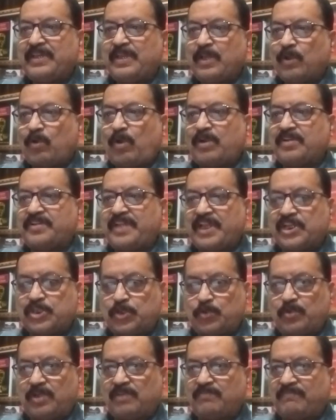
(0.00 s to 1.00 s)

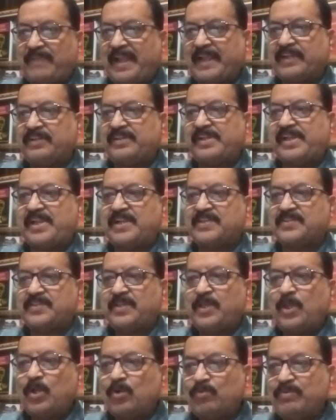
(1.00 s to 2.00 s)
contextual factors
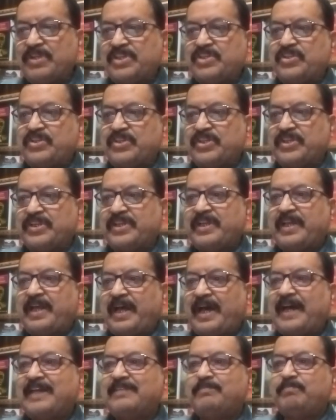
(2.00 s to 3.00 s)
which
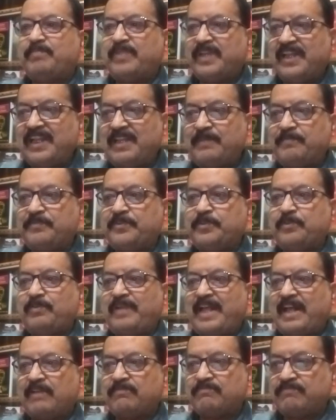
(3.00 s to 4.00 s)
are believed to
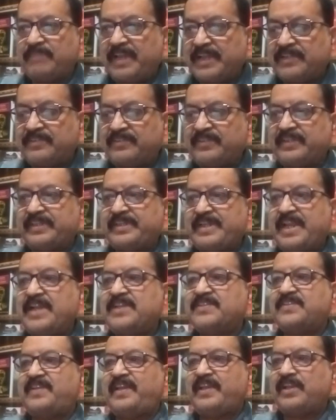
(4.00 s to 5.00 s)
affect
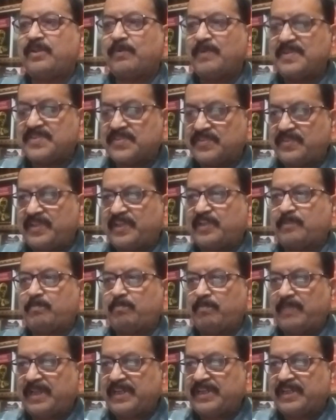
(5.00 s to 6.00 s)
its linguistic
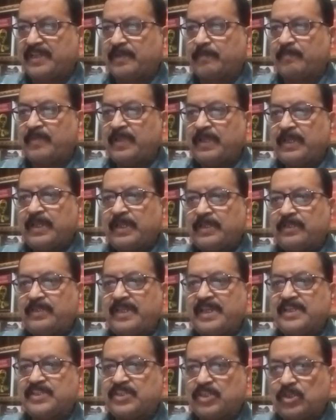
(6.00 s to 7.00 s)
meaning.
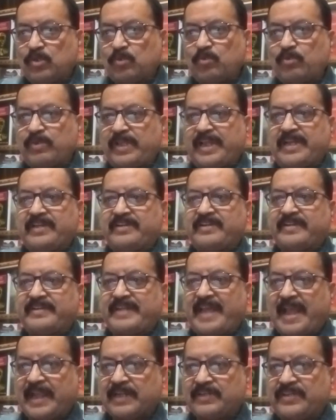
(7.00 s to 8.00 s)
These two
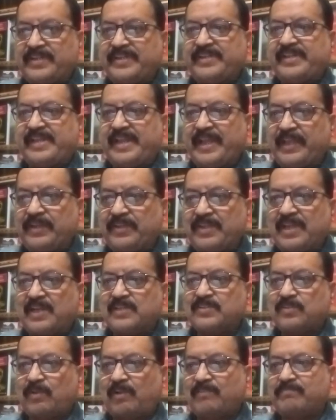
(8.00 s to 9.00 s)
interacting
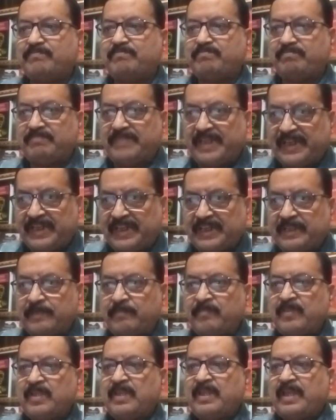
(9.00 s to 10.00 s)
areas of meaning
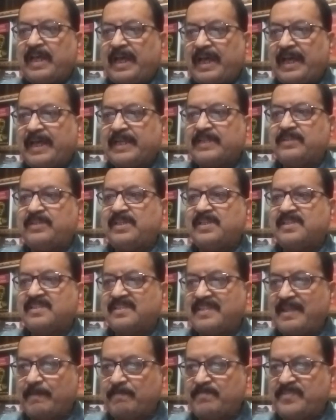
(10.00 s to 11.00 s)
are the
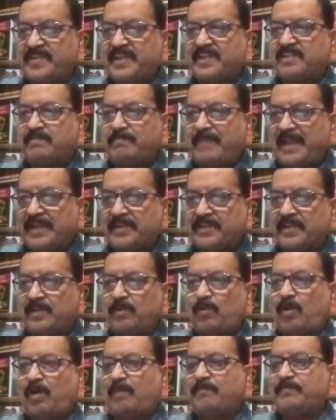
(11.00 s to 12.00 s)
subject matter
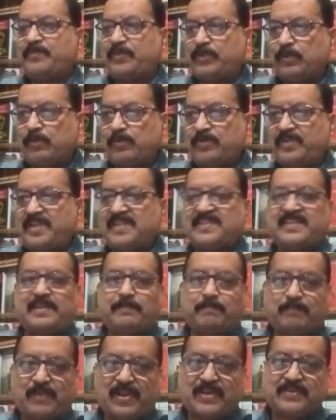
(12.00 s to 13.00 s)
of two
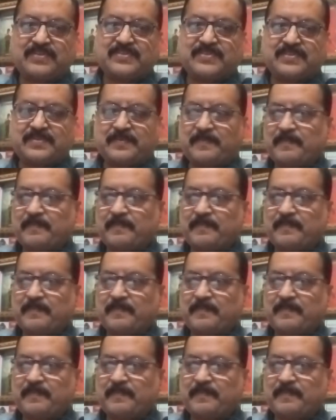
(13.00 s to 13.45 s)
disciplines: